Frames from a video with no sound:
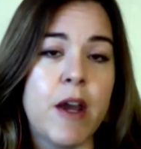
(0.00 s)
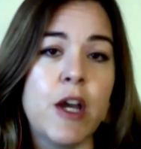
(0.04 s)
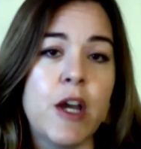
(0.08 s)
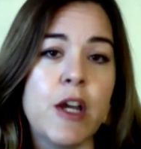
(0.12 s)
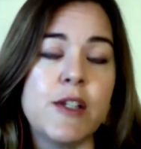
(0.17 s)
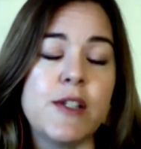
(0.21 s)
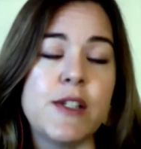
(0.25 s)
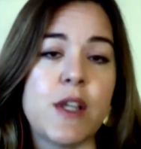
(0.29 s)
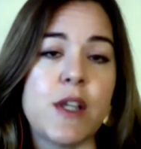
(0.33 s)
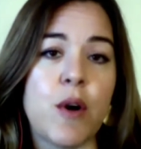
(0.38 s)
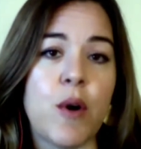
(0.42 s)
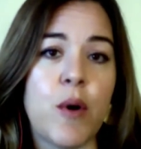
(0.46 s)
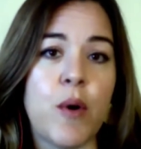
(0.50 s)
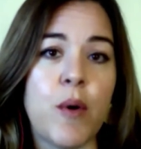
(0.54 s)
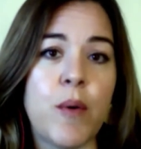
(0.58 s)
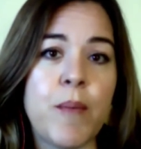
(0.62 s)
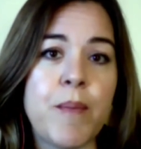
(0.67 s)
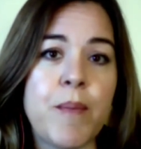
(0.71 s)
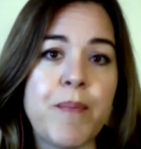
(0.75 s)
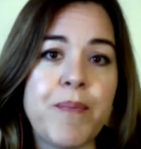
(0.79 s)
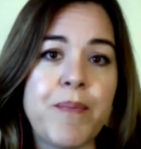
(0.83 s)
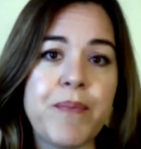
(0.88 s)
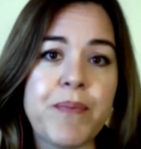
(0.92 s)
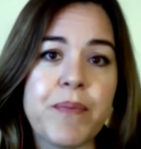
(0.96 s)
So
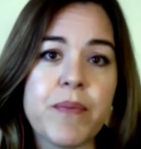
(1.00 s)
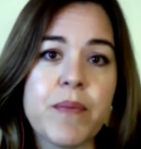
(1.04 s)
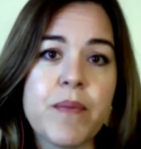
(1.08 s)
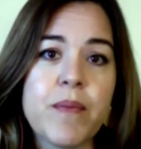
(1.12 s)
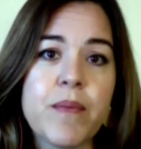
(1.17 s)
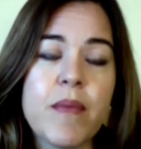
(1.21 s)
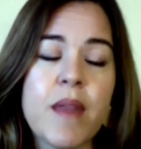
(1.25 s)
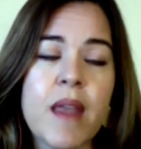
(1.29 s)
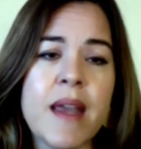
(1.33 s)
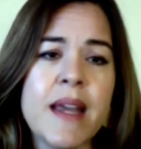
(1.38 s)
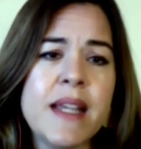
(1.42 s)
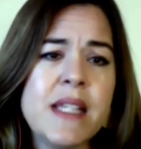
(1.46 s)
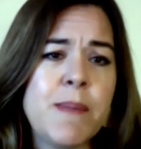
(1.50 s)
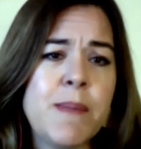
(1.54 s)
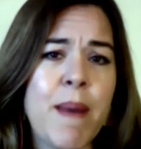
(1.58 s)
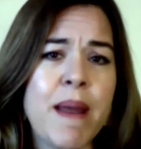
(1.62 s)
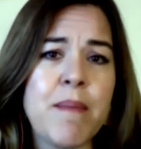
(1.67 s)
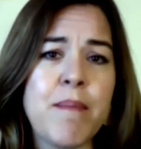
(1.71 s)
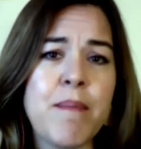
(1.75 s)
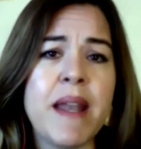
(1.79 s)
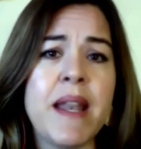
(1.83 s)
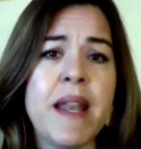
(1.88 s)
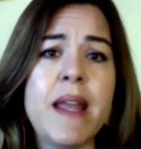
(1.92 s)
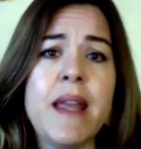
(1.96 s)
I
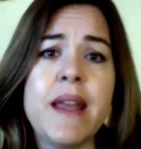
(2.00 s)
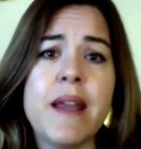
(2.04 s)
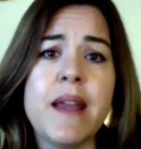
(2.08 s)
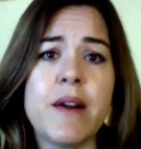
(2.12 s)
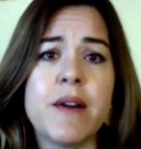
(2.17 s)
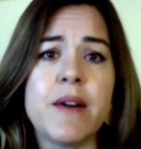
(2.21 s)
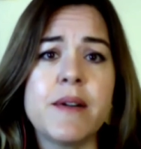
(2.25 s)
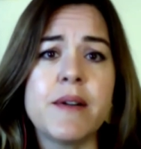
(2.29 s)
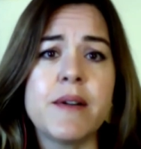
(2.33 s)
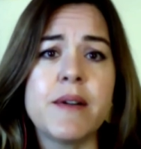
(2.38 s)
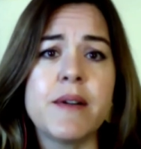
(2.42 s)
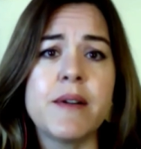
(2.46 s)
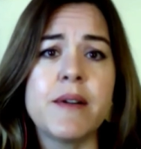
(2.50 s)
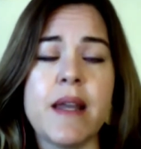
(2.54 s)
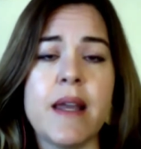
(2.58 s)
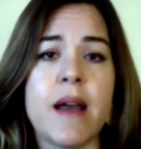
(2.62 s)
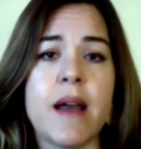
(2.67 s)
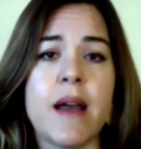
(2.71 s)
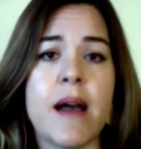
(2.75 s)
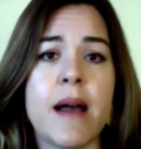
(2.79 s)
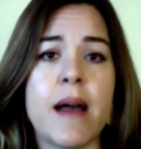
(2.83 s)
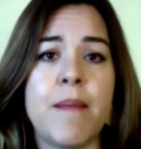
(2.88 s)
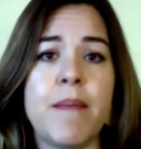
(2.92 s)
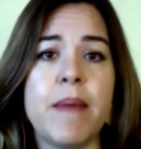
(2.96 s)
spent many years
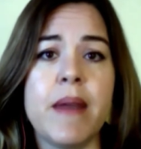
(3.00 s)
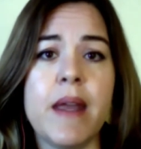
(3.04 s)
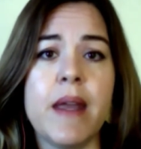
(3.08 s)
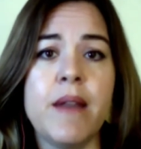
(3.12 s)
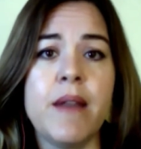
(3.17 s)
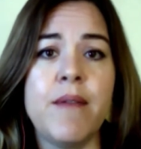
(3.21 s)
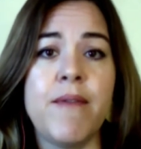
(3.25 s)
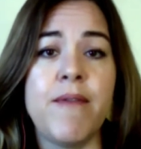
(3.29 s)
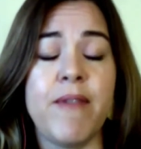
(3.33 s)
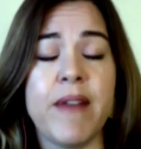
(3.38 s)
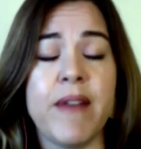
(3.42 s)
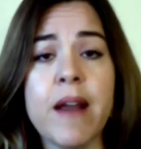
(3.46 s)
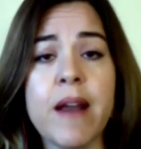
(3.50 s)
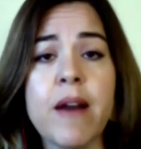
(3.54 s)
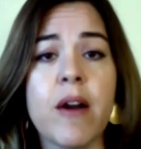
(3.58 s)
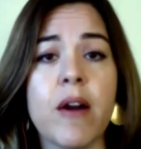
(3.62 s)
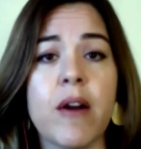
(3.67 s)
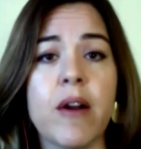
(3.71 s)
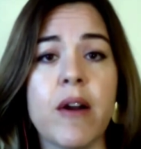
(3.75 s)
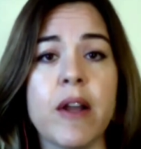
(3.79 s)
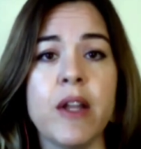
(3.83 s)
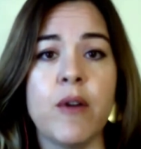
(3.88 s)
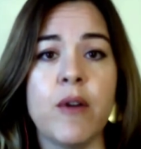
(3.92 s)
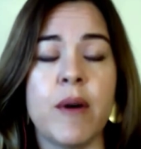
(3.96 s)
in fear,
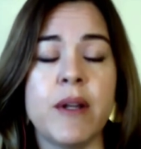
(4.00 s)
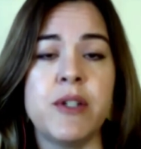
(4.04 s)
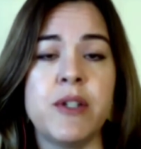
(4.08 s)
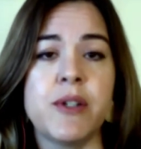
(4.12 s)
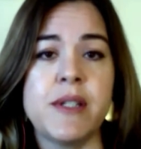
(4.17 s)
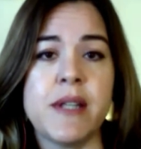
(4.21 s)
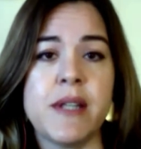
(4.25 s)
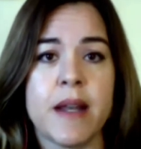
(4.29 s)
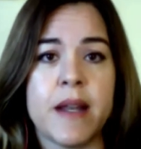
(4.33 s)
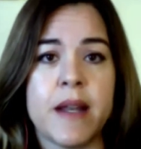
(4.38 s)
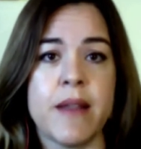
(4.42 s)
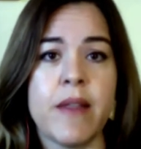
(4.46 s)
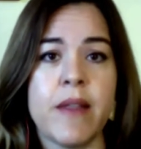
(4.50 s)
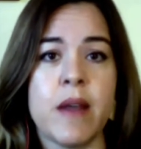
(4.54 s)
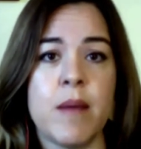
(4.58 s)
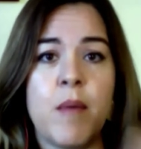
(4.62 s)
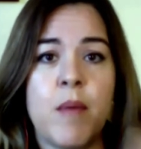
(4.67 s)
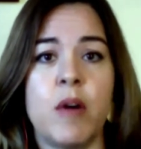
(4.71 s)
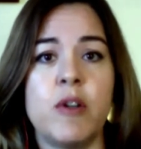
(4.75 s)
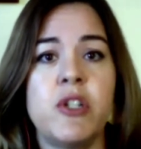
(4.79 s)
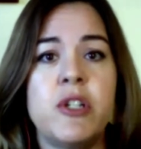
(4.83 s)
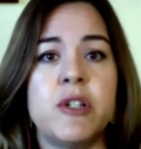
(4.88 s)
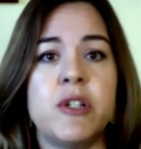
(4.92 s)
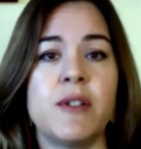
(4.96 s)
understanding the
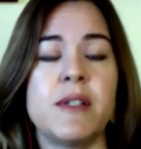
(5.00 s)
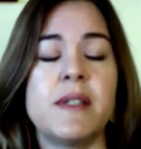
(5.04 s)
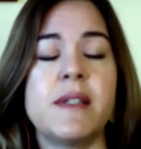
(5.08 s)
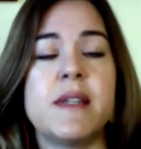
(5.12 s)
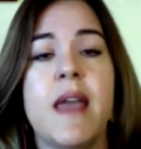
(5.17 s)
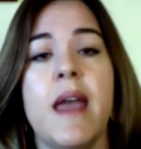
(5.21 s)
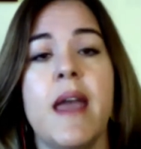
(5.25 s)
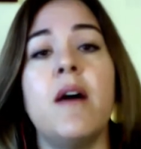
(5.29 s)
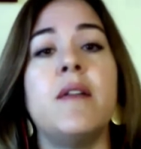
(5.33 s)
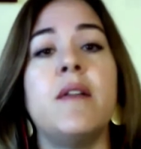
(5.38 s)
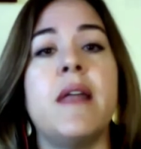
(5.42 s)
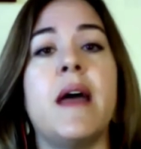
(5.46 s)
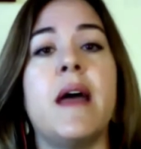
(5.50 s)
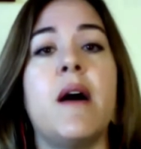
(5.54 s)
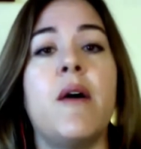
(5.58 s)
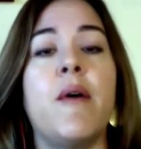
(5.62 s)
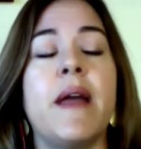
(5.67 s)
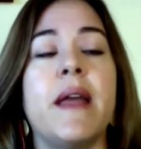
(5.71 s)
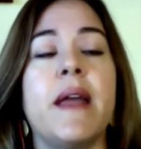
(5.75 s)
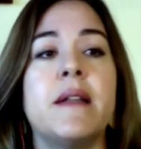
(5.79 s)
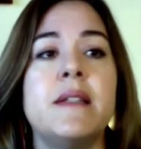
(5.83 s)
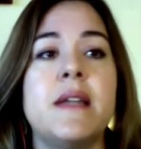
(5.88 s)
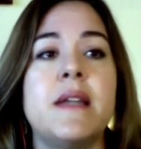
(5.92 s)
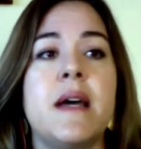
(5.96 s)
emotional scale now. I
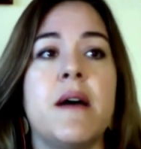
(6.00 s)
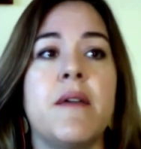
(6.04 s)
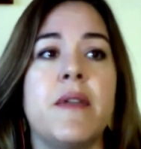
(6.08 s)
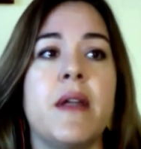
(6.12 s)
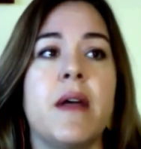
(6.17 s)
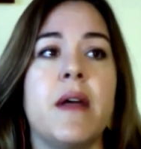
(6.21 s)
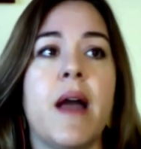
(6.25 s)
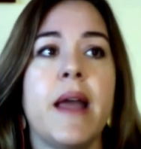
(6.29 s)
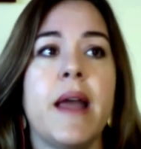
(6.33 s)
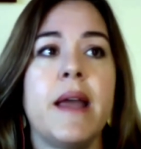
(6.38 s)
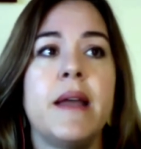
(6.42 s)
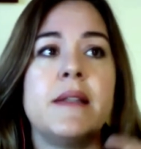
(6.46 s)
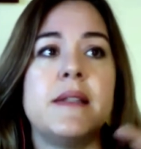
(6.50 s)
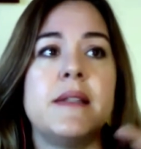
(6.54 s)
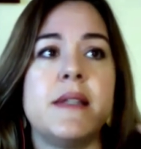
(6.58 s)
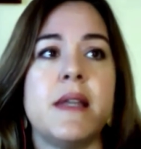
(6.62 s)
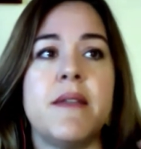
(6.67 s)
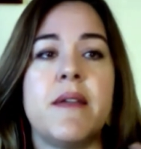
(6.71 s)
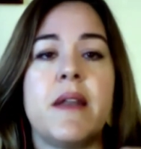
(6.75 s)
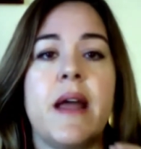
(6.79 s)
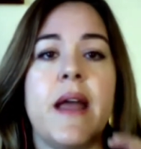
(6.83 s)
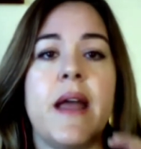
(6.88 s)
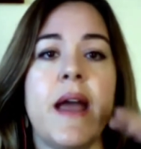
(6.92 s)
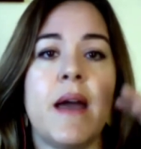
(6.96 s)
could see
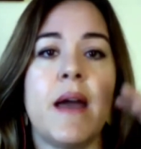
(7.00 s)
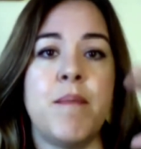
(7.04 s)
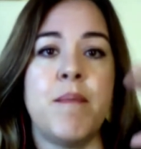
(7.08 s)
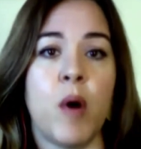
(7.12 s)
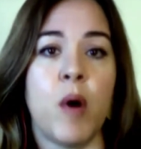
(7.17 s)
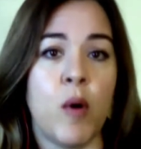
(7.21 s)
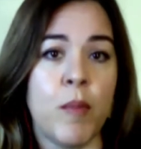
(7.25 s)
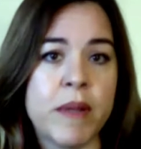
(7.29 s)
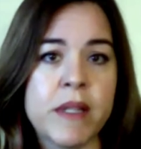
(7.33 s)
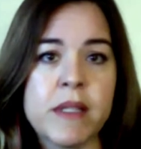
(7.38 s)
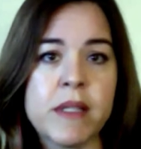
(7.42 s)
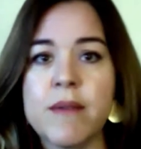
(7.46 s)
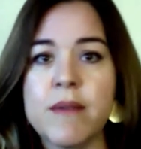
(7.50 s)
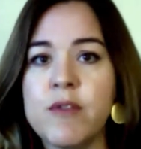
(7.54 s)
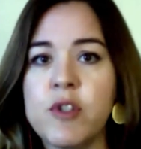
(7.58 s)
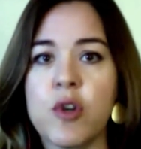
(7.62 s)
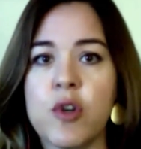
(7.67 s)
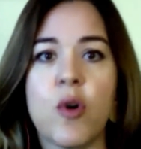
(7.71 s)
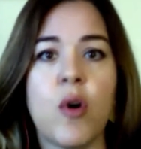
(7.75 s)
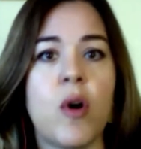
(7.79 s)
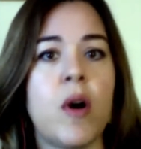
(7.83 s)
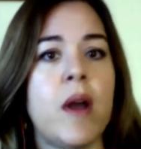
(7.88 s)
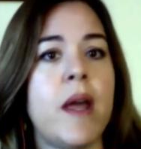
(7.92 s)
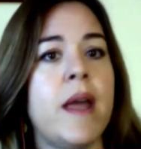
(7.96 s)
that I had moments of
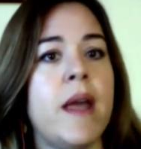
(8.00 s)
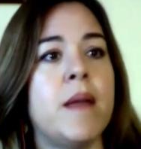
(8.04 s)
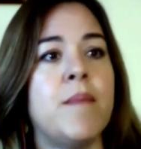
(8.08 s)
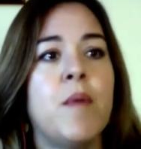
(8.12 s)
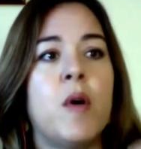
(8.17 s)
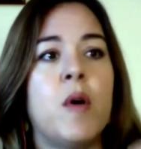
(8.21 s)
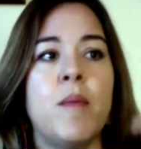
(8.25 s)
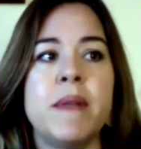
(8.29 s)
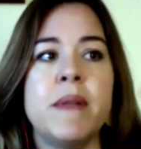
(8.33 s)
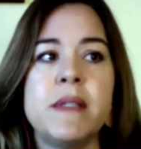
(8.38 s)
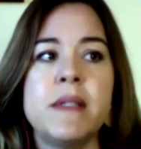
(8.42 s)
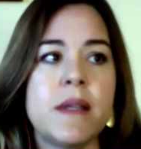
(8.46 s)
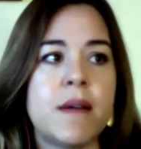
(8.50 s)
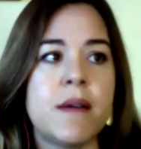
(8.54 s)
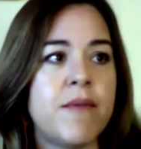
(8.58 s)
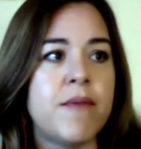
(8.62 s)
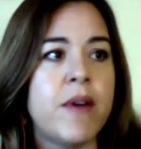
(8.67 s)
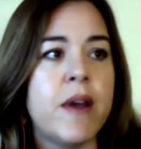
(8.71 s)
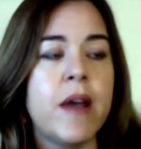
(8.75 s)
joy and moments of